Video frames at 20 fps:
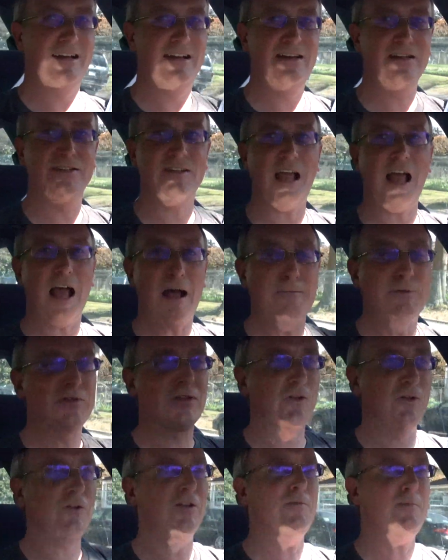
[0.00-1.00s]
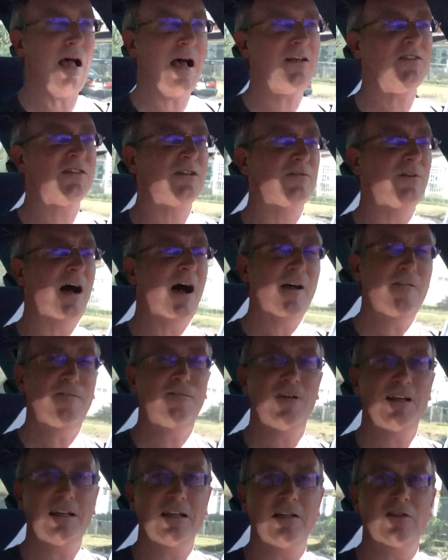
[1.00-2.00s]
it is absolutely massive. I
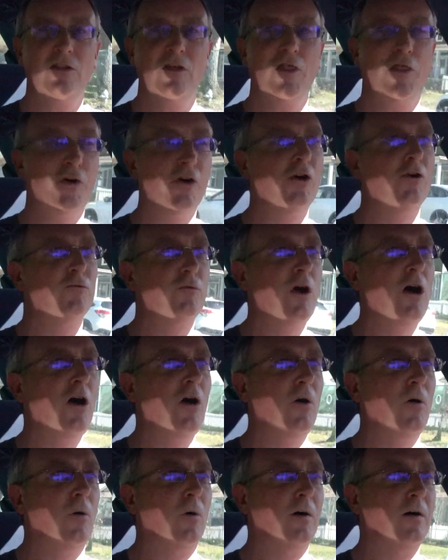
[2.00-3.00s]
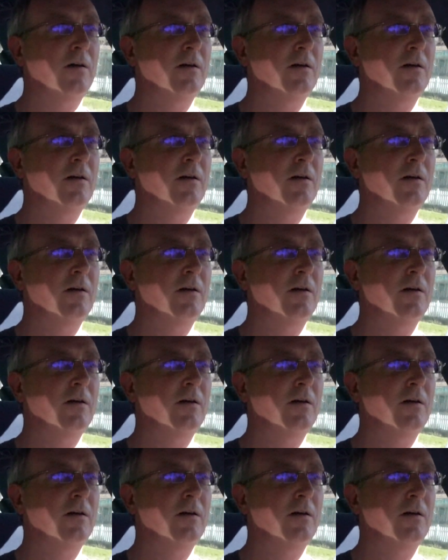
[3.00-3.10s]
fit in the third row.